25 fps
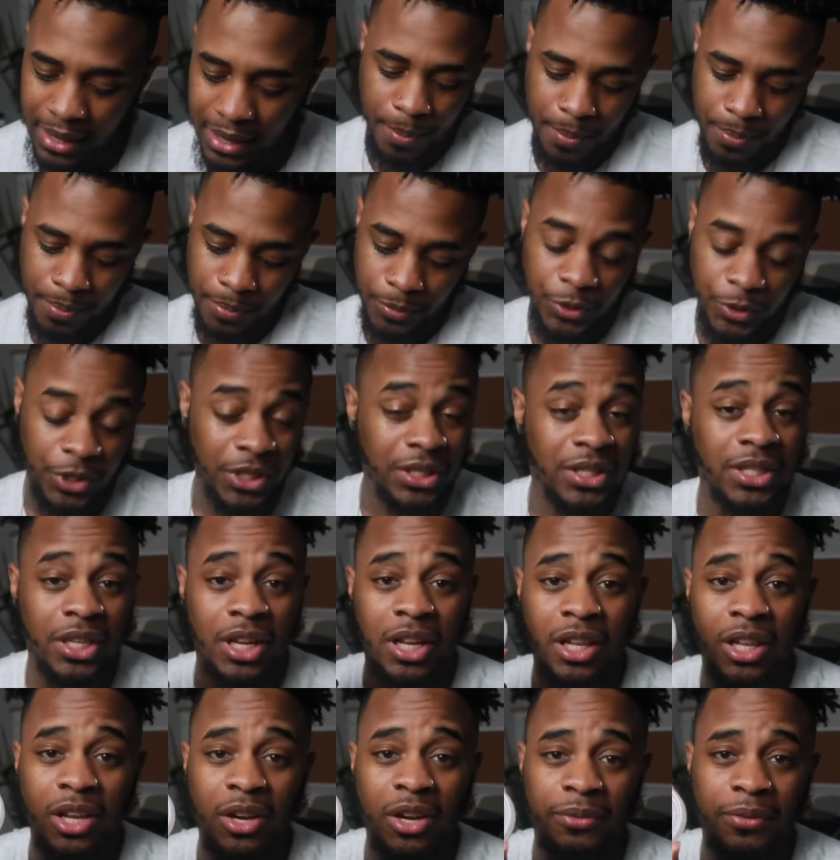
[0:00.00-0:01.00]
Um, just to
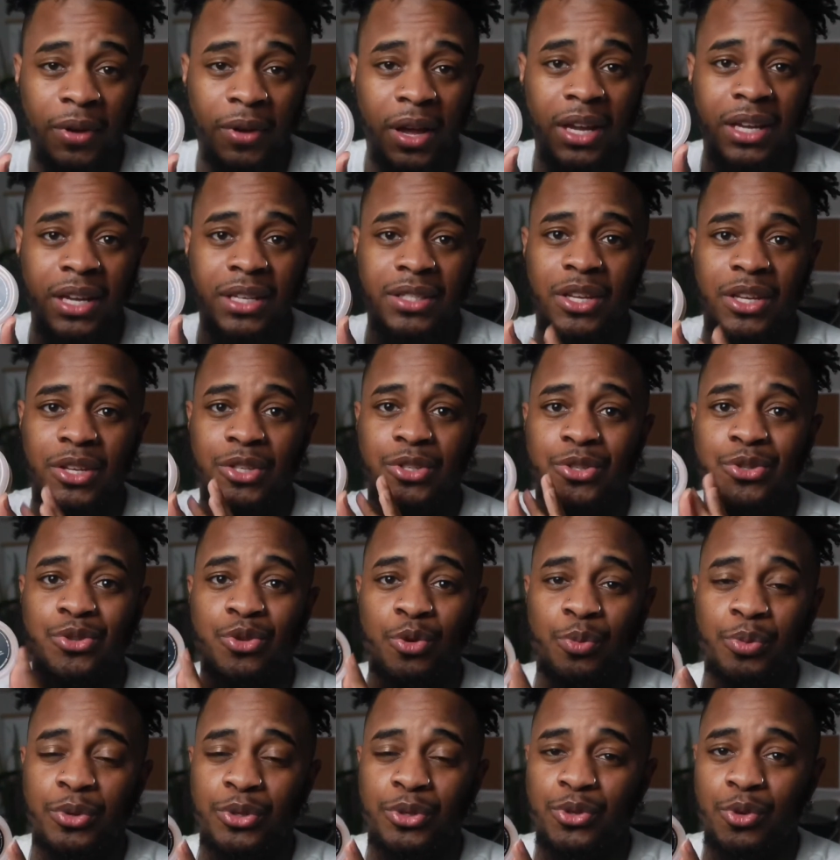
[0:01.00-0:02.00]
clarify, is a
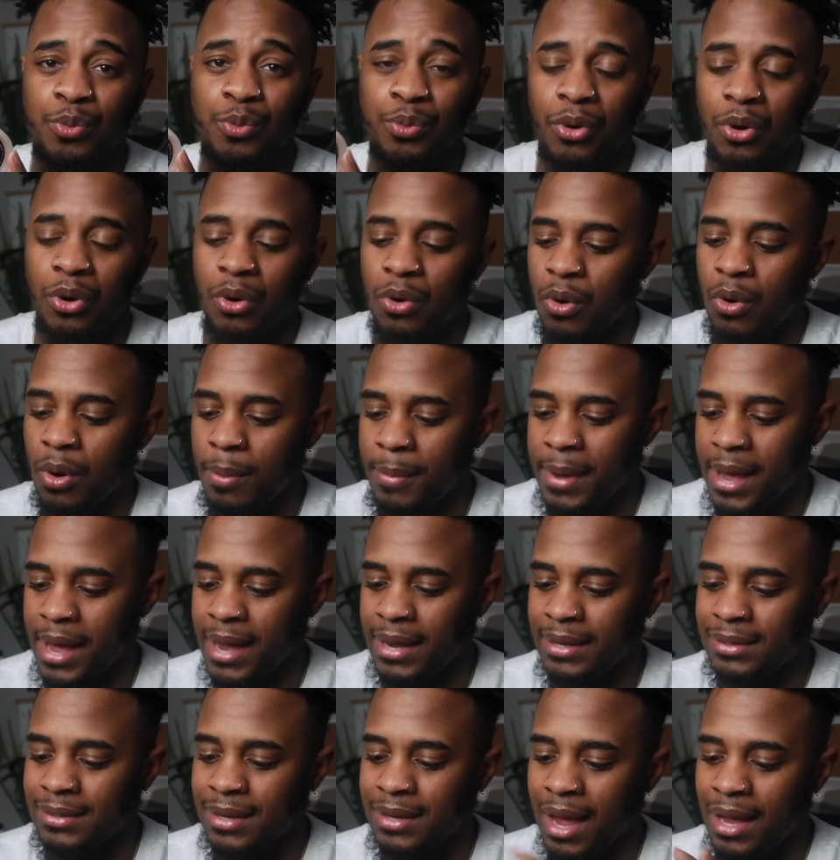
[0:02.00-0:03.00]
super super cool
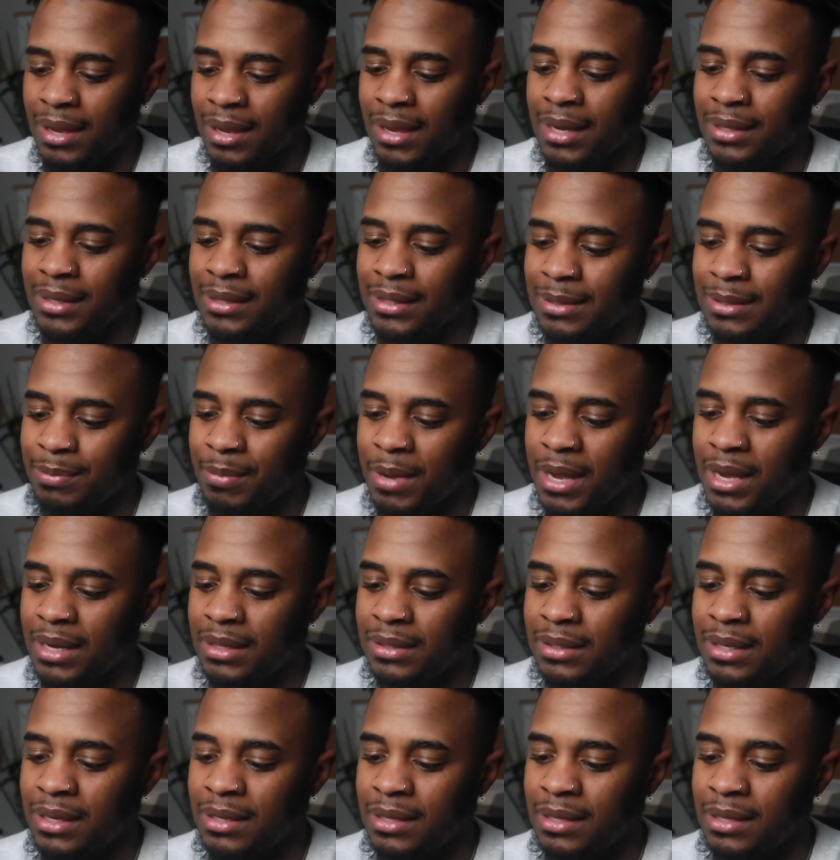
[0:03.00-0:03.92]
mask. I like this mask.